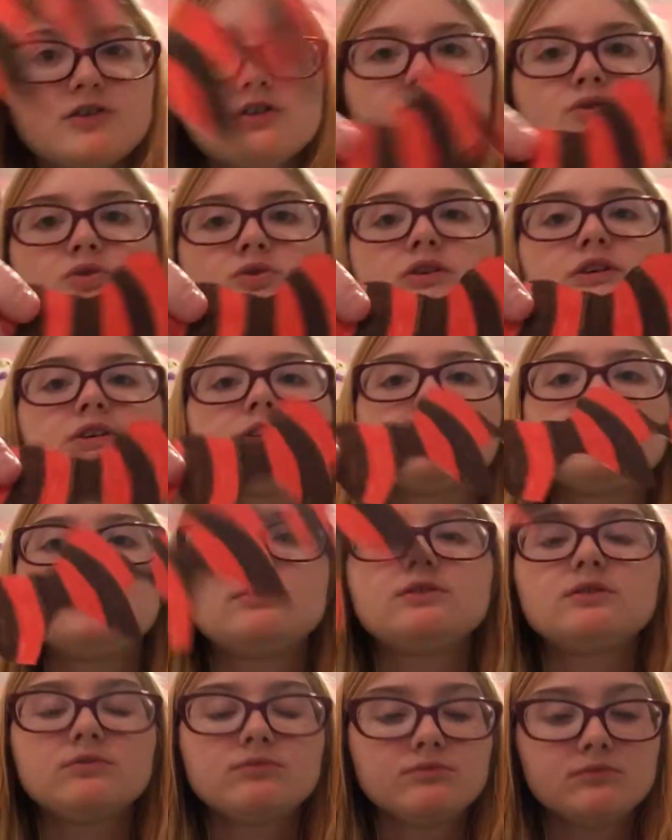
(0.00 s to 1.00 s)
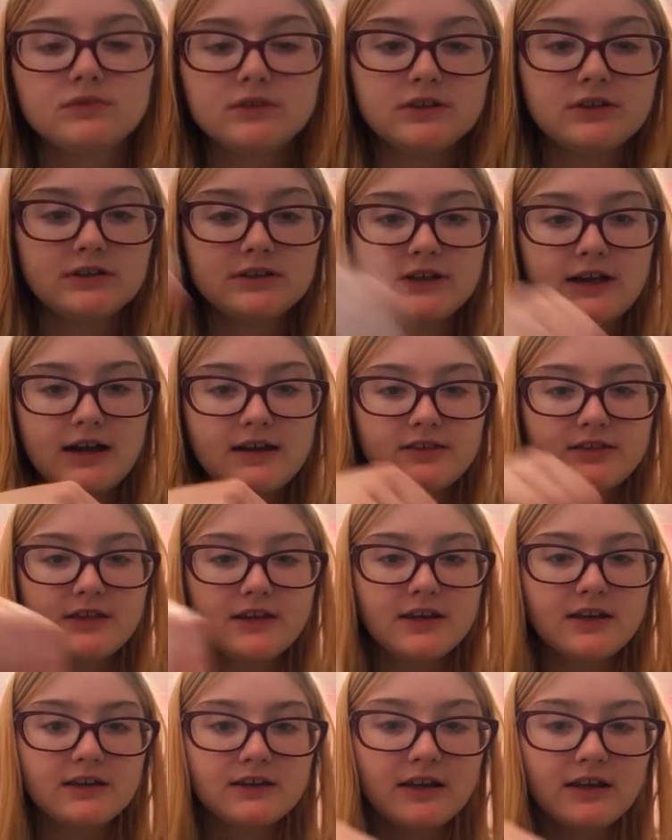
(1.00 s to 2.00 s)
cool like little design
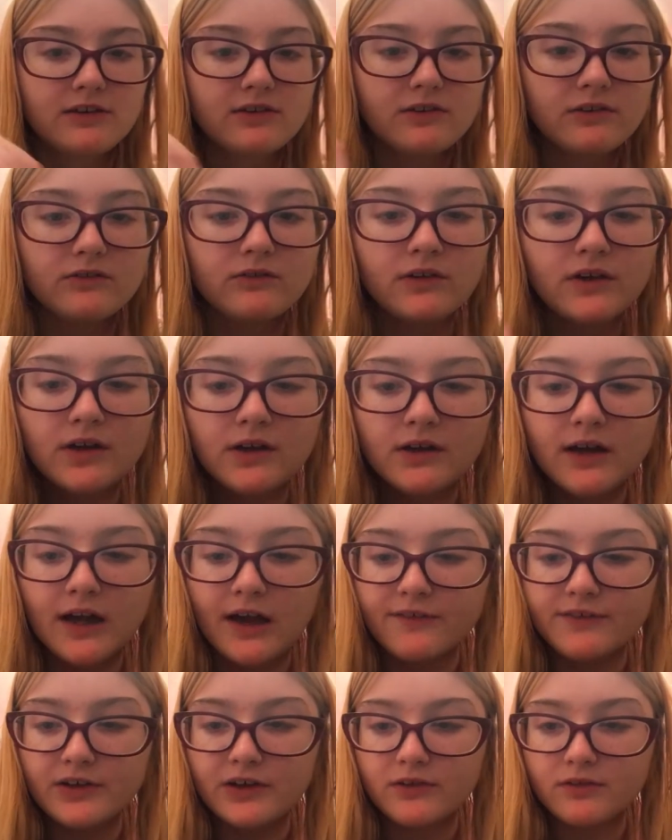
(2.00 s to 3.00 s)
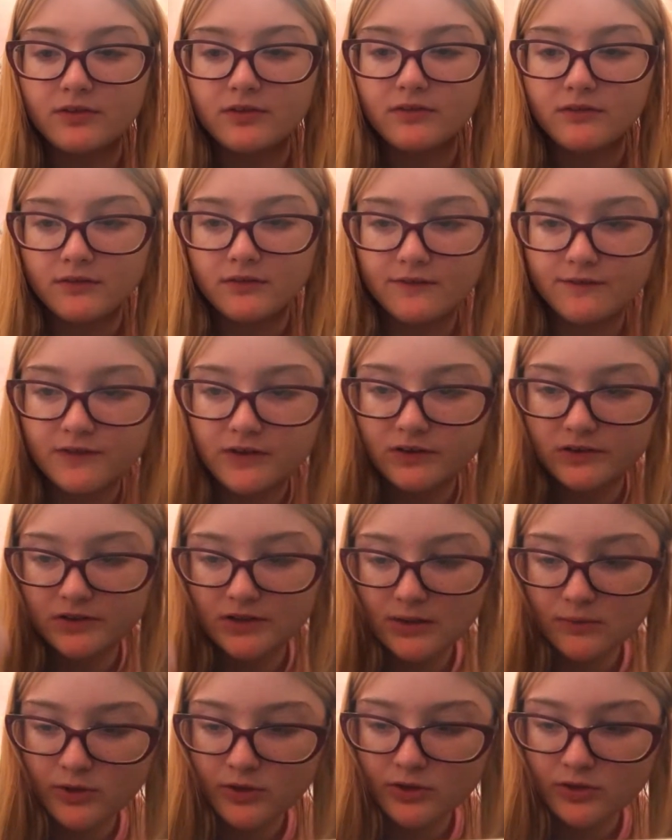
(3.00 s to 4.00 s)
things, I don't know. If you if you're
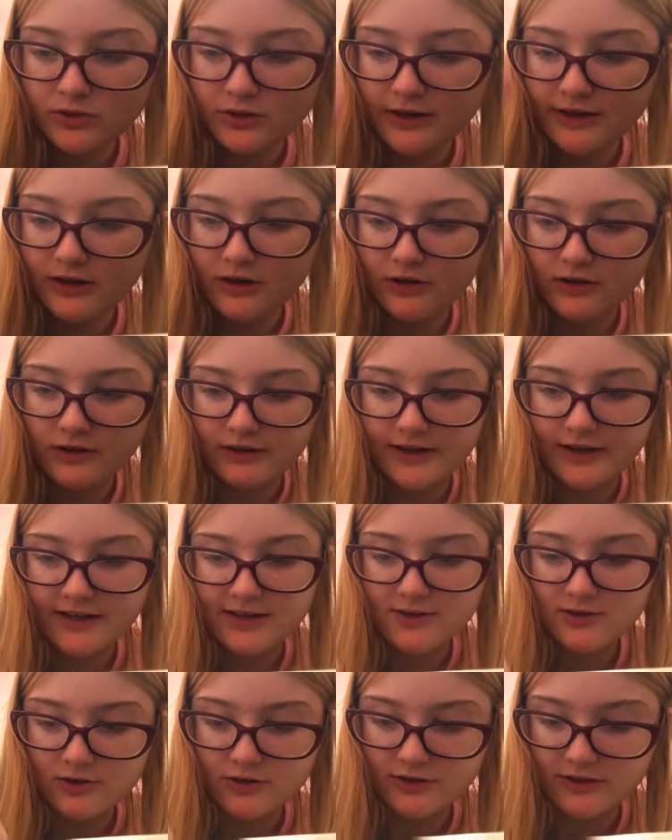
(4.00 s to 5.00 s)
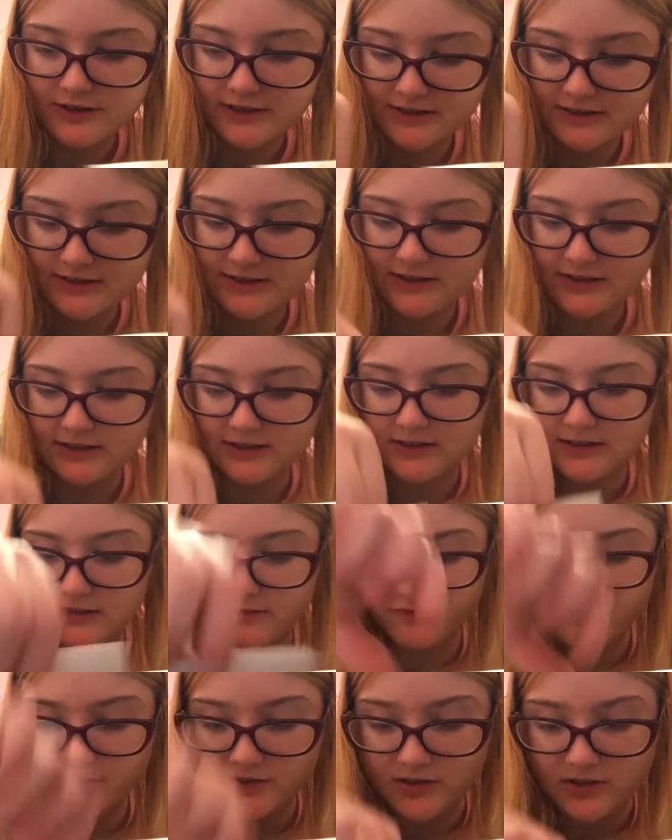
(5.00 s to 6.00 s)
someone who like likes artistic
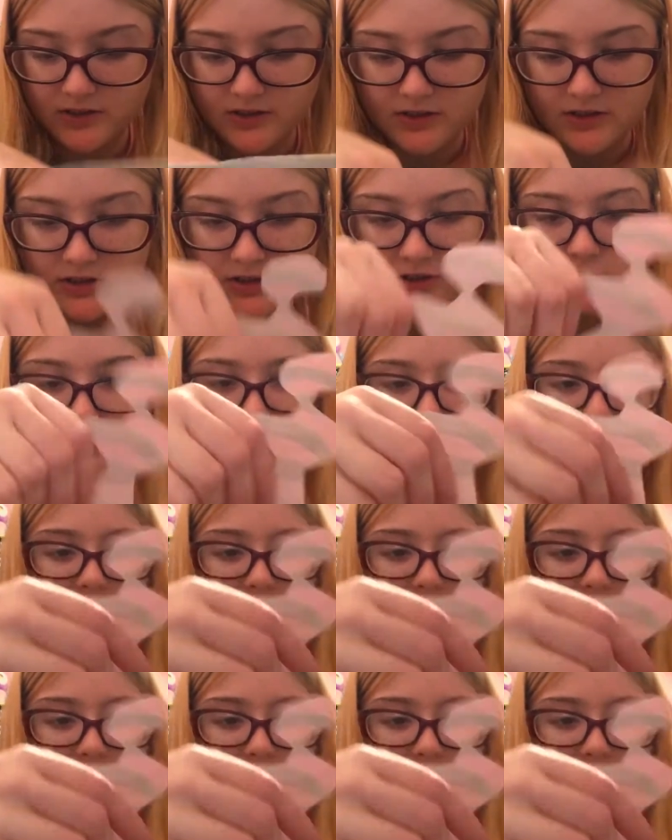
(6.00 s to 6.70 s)
stuff, you know, try